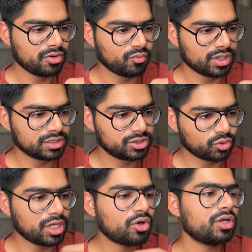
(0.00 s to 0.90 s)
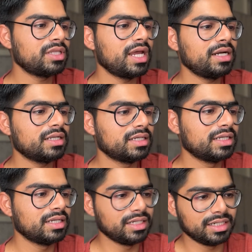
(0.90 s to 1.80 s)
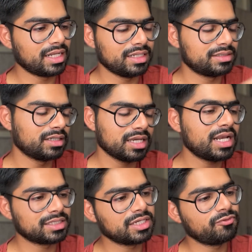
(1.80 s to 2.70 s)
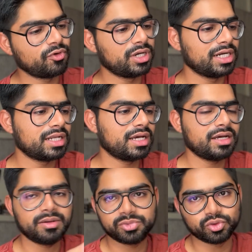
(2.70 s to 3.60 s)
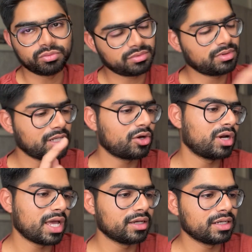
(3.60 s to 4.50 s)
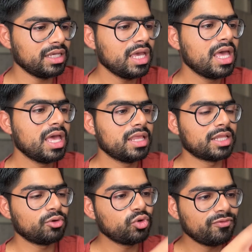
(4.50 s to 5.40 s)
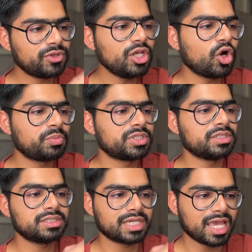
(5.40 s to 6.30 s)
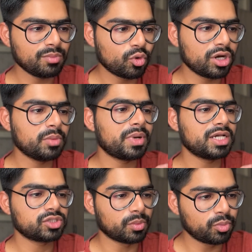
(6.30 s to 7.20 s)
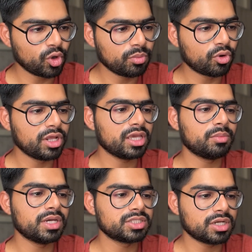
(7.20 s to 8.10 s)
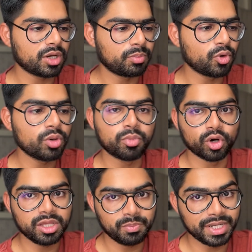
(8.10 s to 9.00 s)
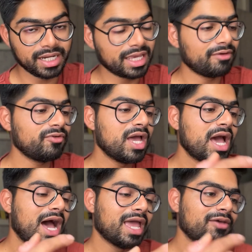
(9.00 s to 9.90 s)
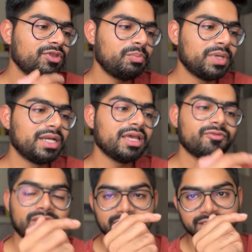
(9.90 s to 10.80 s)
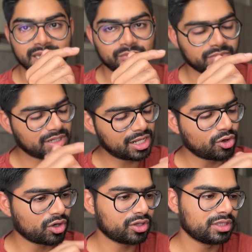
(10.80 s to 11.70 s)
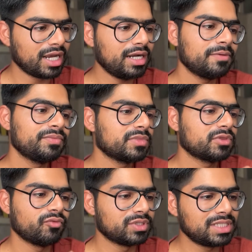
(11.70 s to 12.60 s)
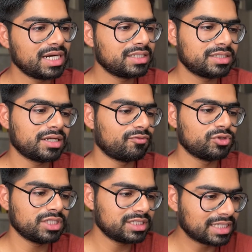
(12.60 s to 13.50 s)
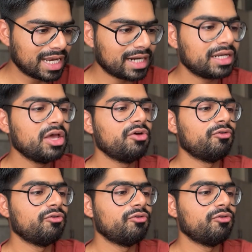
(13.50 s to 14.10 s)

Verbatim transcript: once you click on that it is again asking for data so click on i agree now you have three options scan boarding pass upload boarding image and upload boarding pdf i have the pdf hence i'm clicking on that once that is done i have to just select